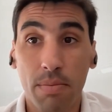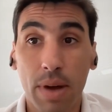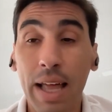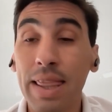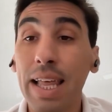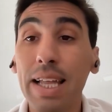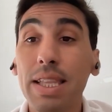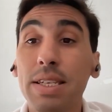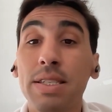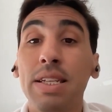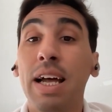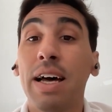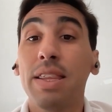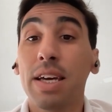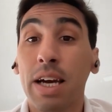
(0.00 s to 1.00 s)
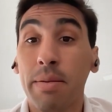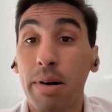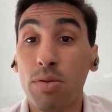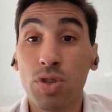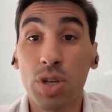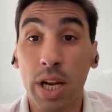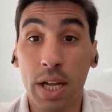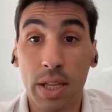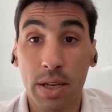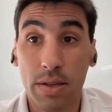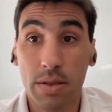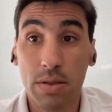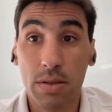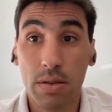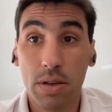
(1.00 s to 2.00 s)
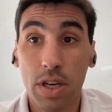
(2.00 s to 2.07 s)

And that is nothing about genetics.